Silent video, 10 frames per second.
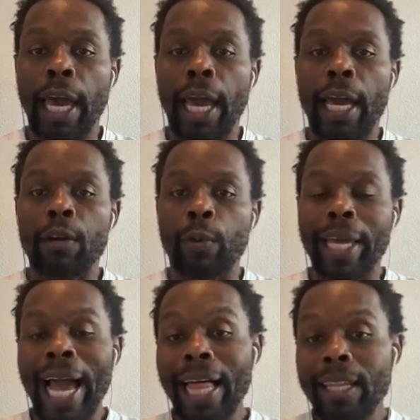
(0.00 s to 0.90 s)
in
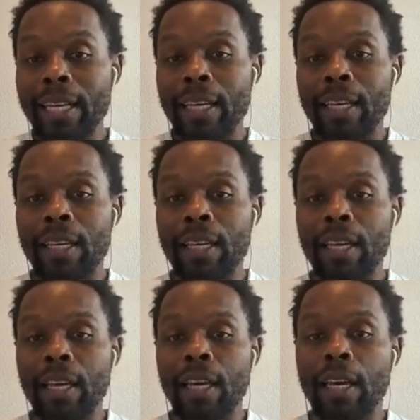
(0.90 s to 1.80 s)
reality,
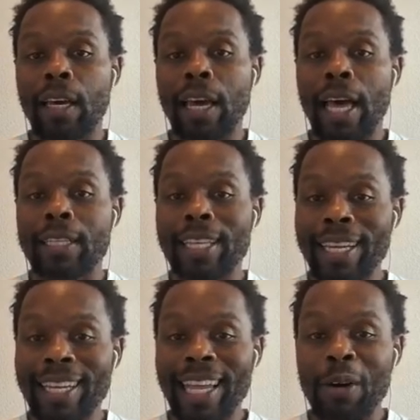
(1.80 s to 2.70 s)
eh,
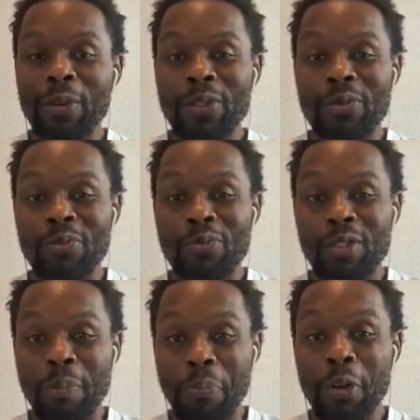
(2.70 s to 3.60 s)
technically, I was
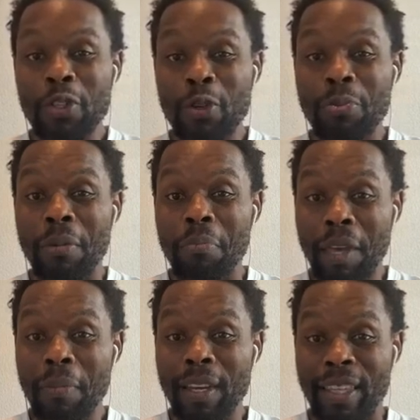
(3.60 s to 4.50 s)
supposed to be
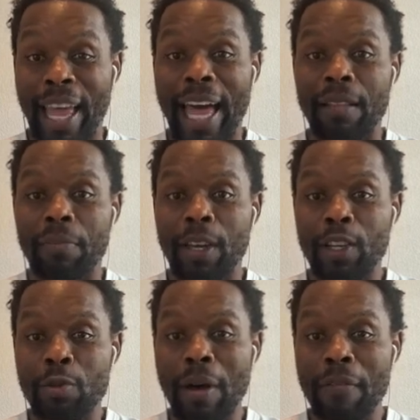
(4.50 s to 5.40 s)
mimic that
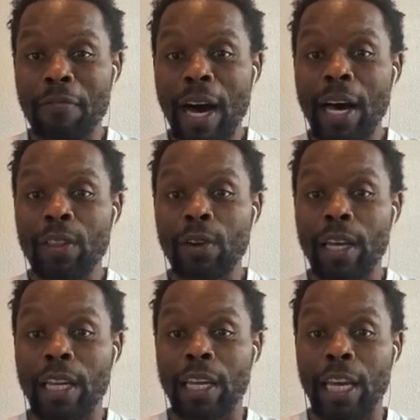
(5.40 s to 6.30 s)
because my father
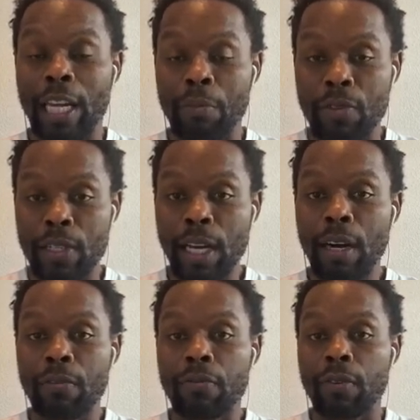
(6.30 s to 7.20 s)
and, and
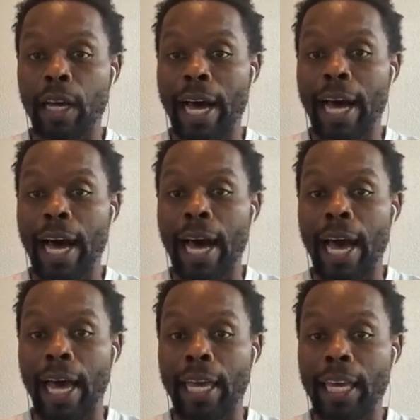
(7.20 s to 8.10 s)
himself,
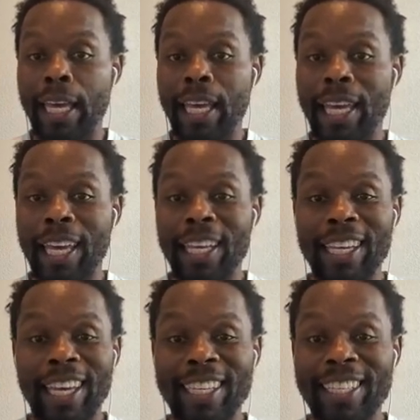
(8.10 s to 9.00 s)
I, I he he
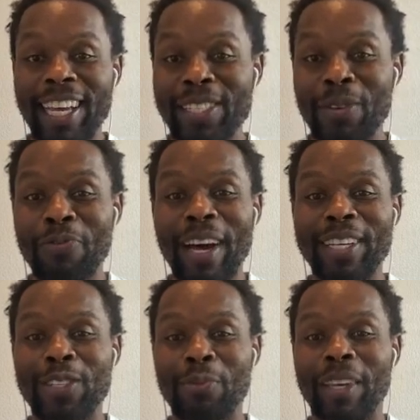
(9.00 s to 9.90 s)
he
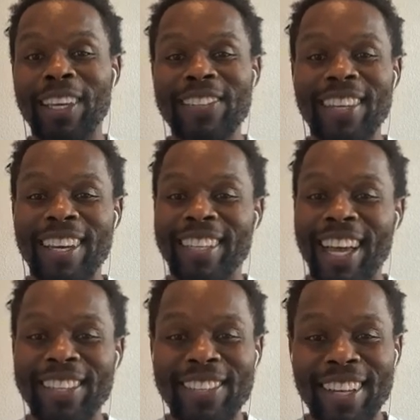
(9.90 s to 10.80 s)
testified to me. He said
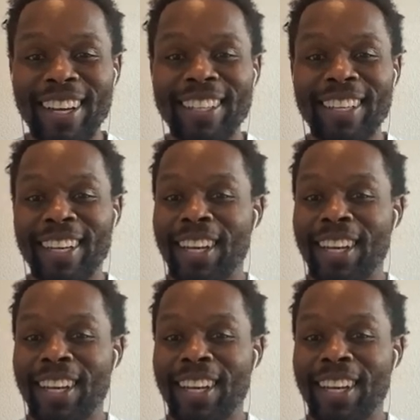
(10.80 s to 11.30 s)
that son,